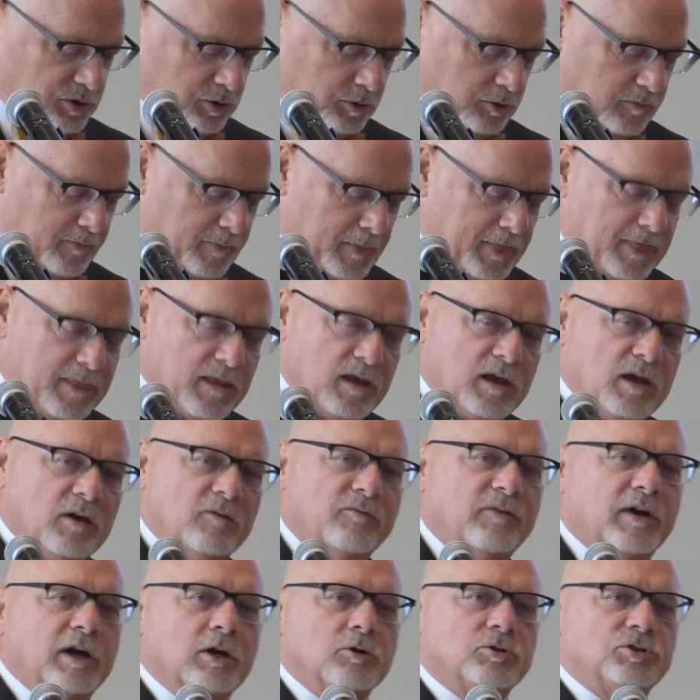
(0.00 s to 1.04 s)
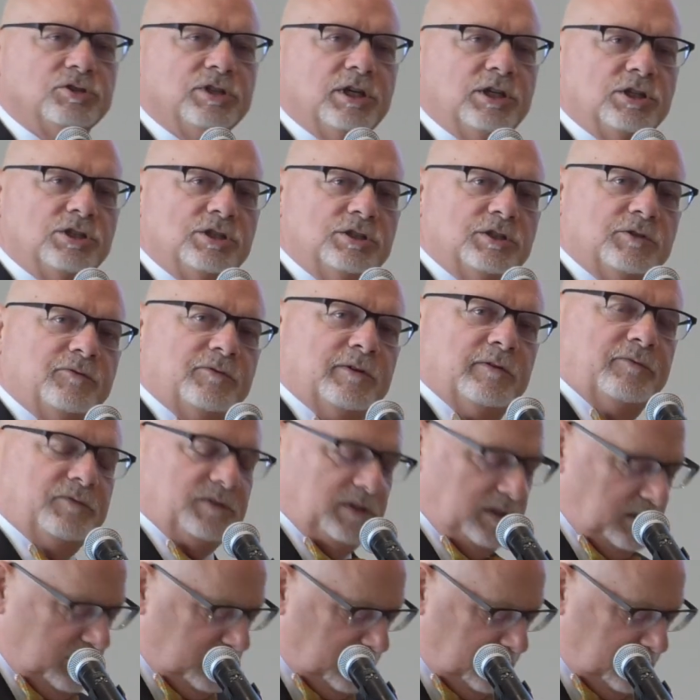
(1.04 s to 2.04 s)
year. Fire stations 15,